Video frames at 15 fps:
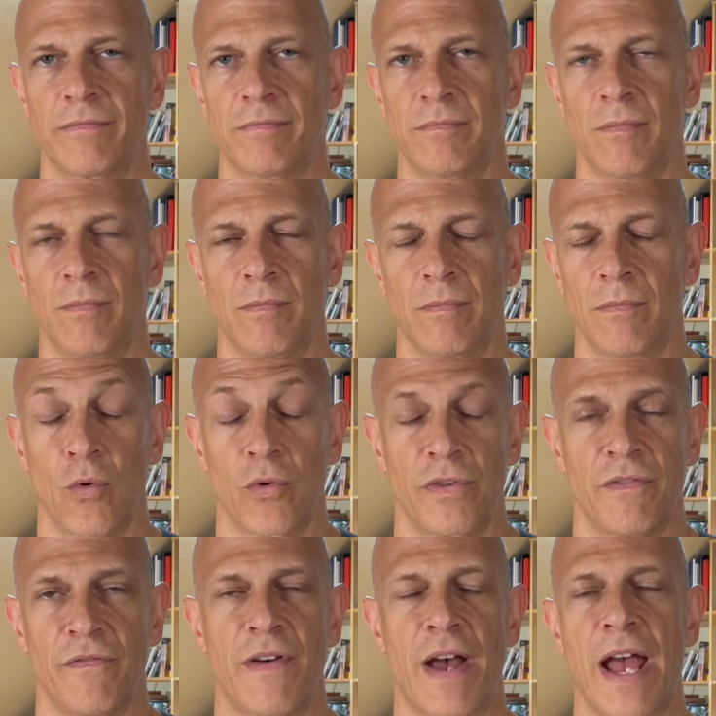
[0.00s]
more
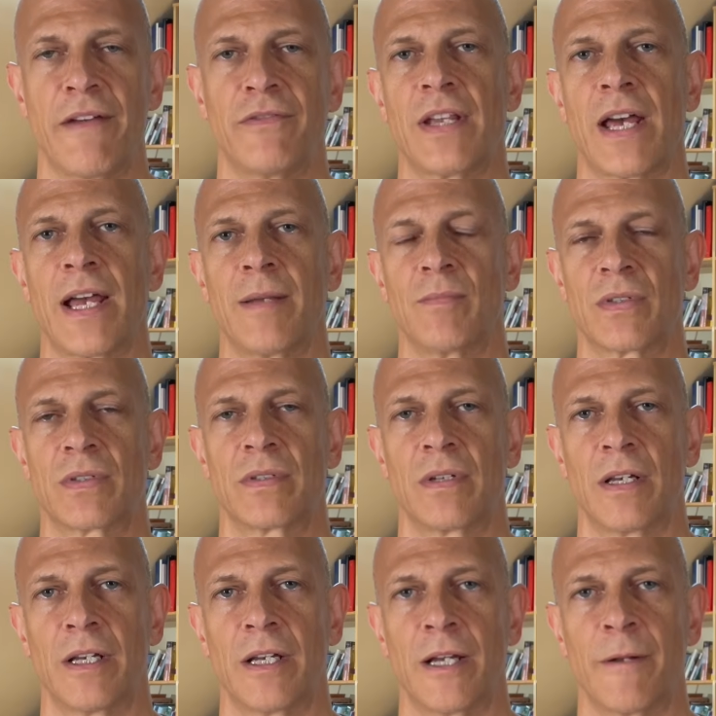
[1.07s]
than 5 times
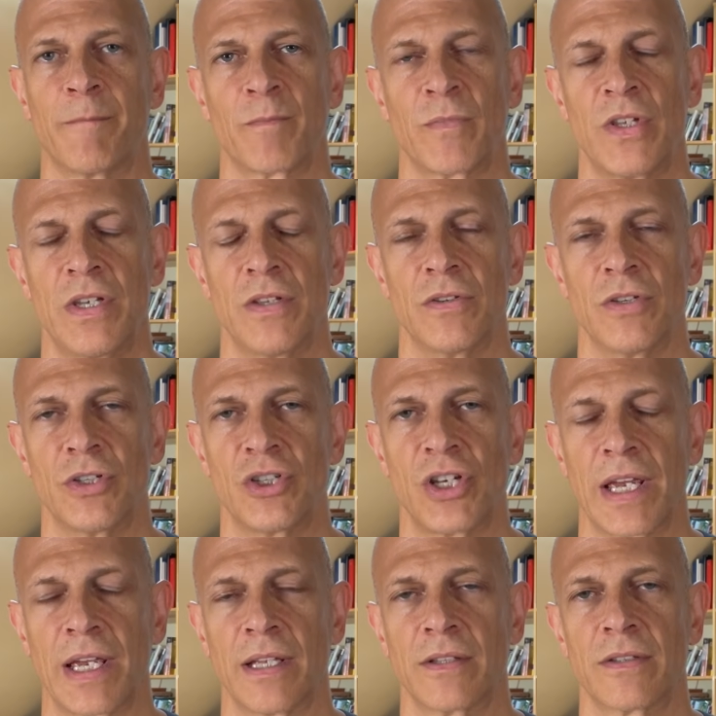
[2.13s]
the
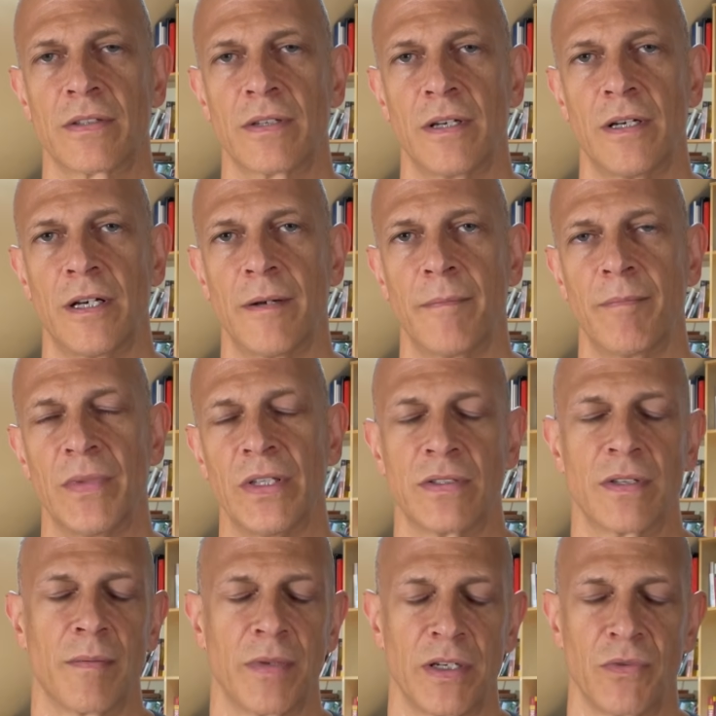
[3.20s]
chance in
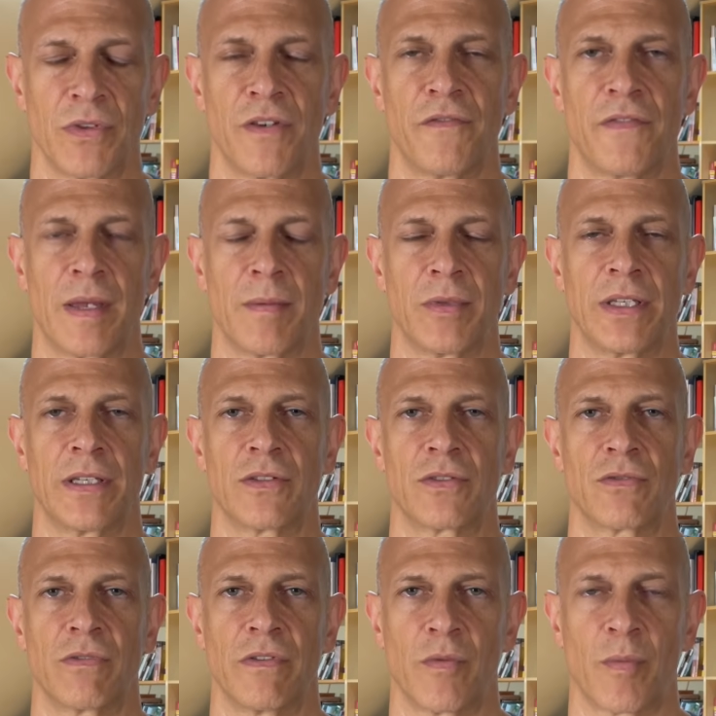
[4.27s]
somebody with a family
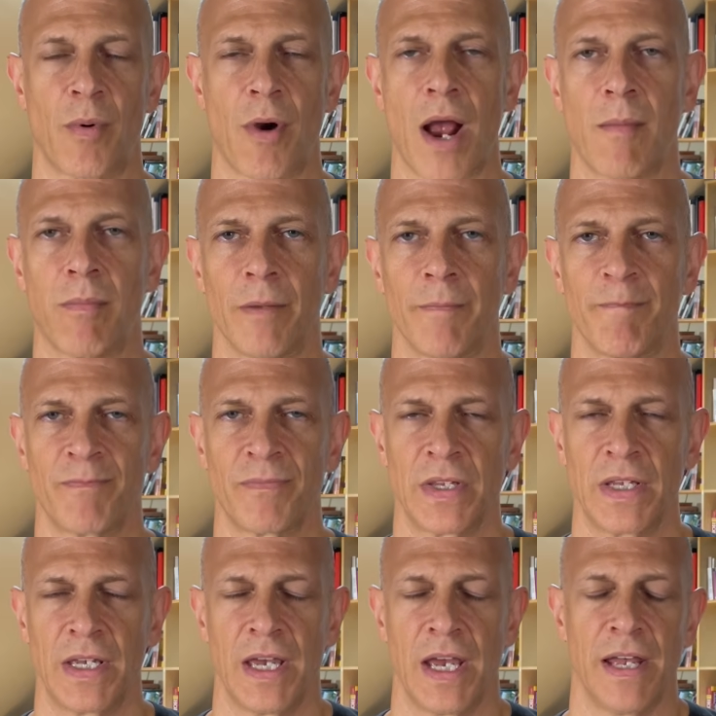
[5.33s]
history of a problem.
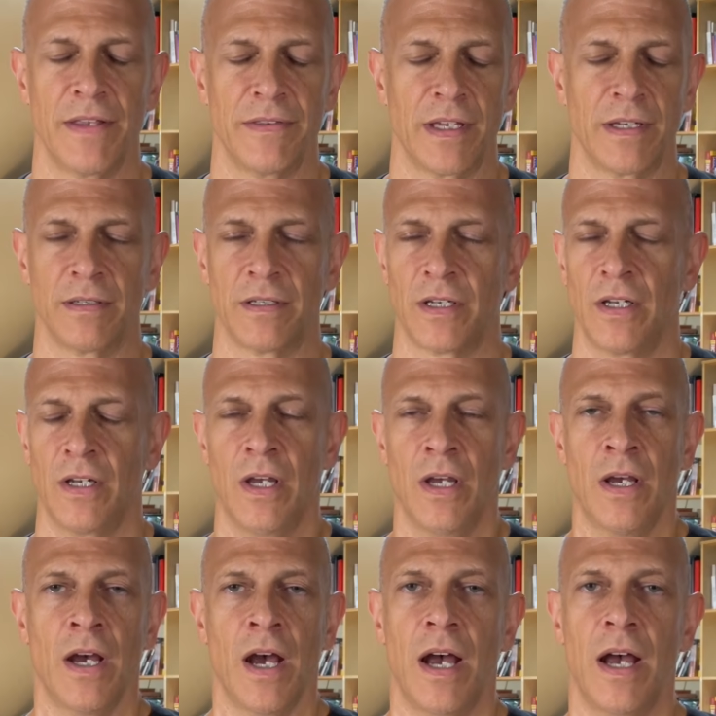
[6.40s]
And then
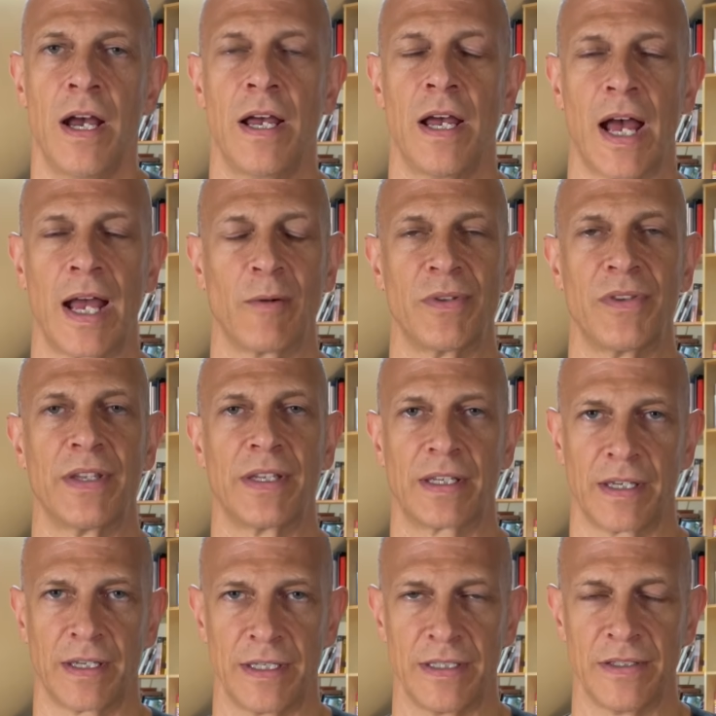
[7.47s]
I would think
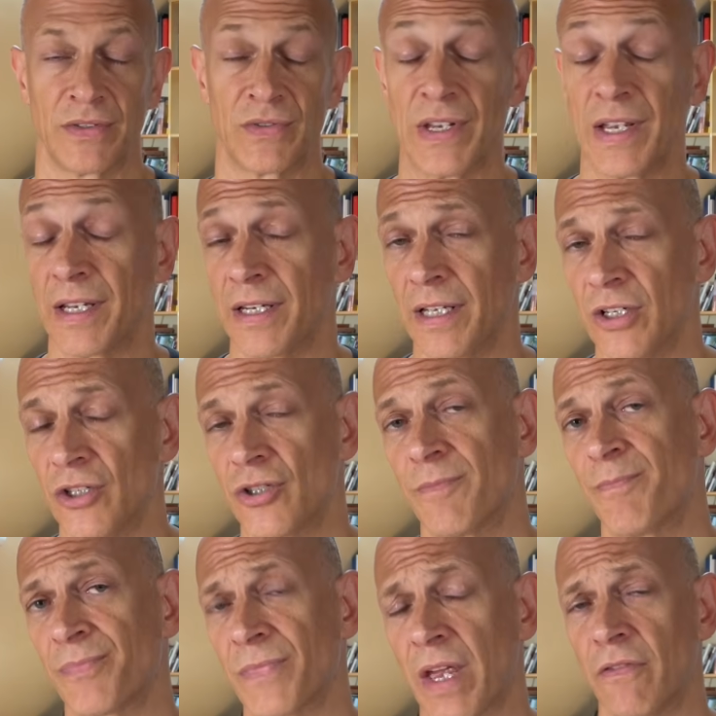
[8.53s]
in this day and age,
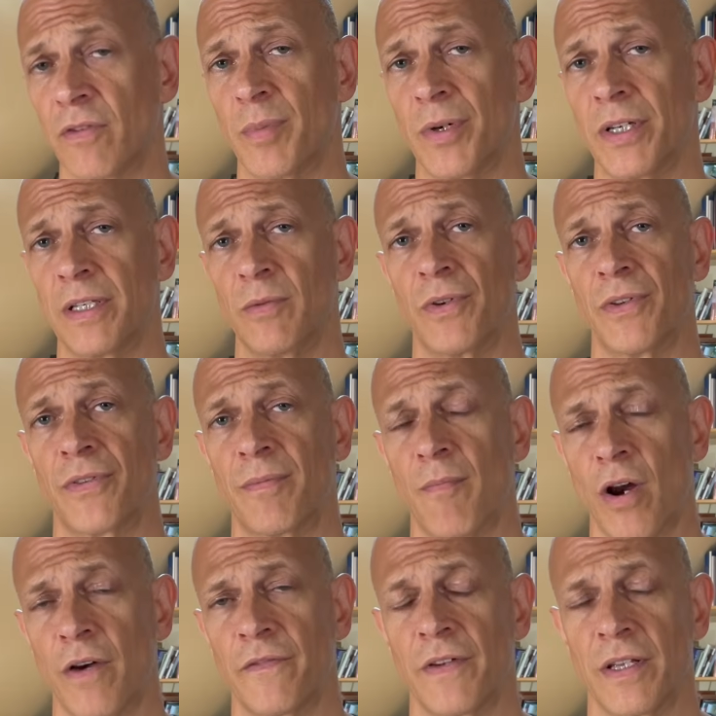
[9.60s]
everybody with
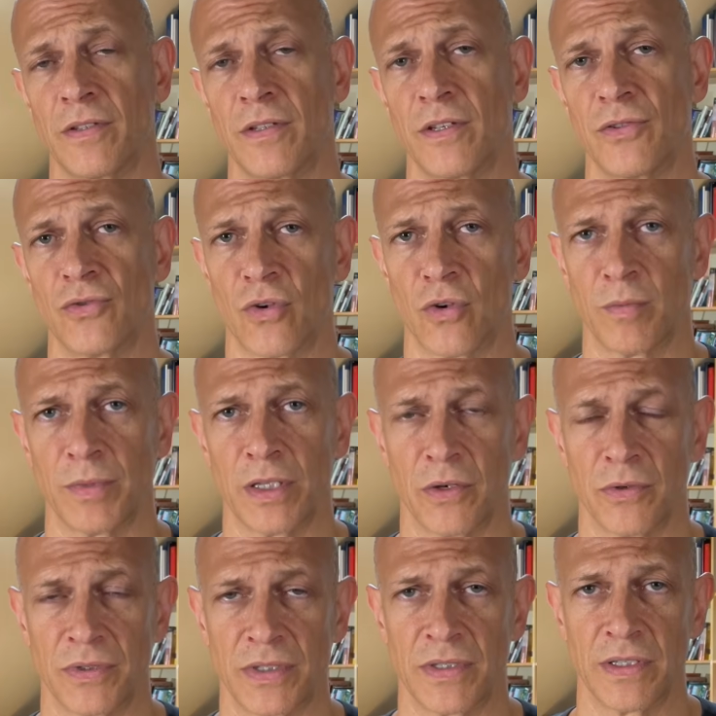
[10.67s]
Marfan syndrome and
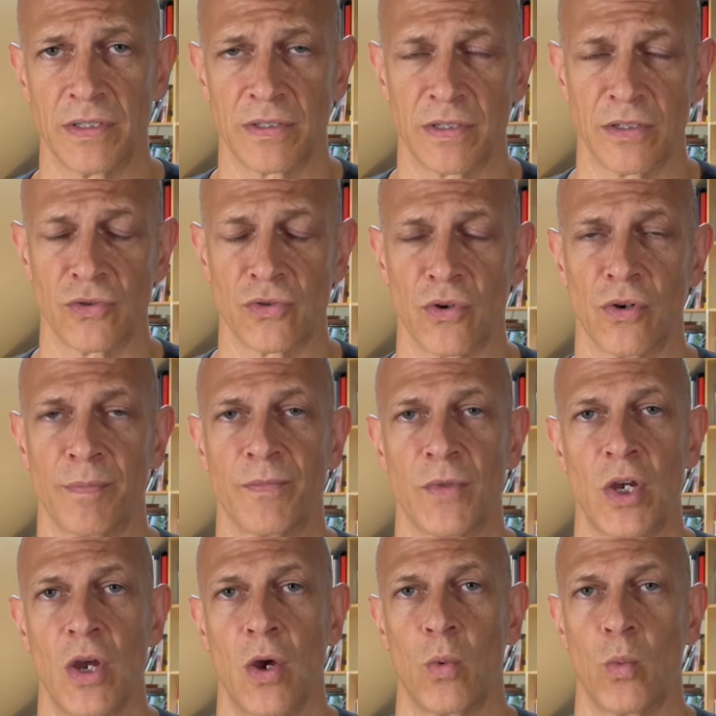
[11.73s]
Loeys-Dietz syndrome
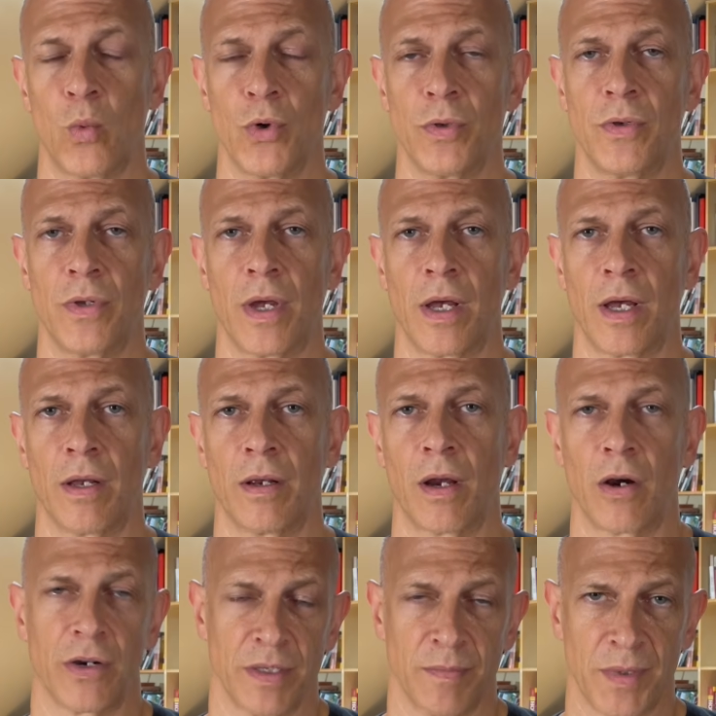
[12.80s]
would
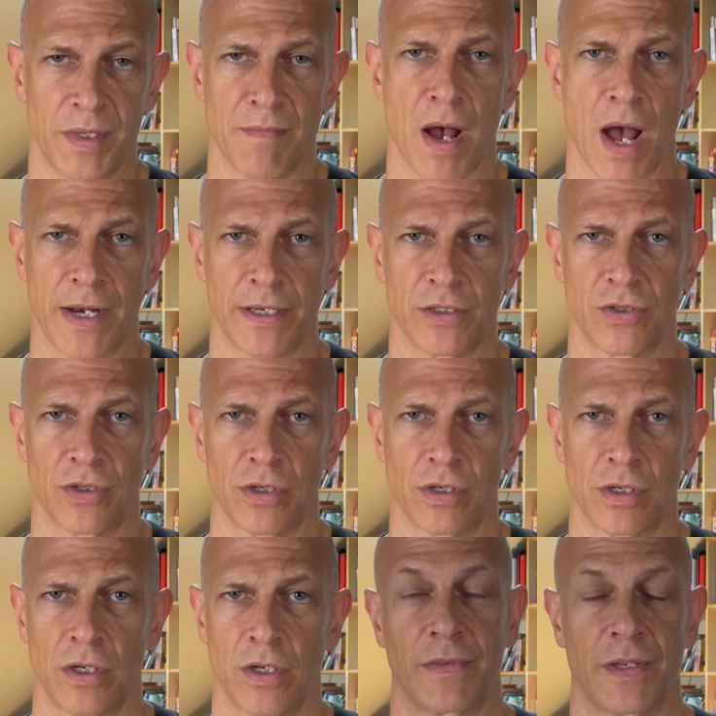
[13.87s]
already be
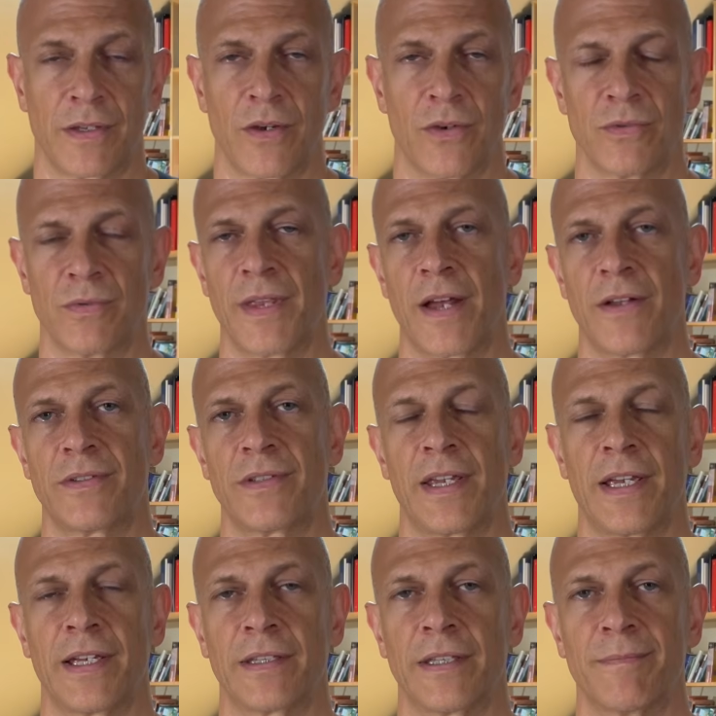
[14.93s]
monitored. It goes without
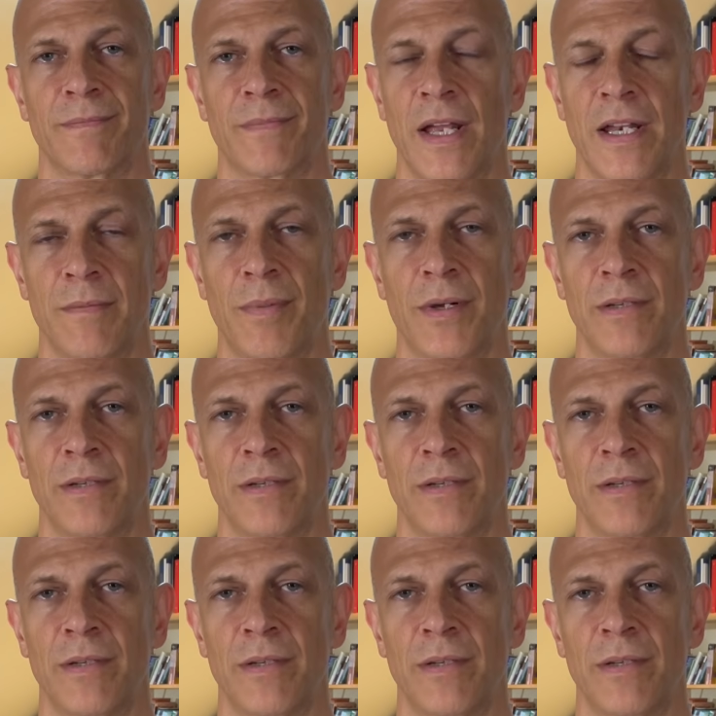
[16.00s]
saying that anybody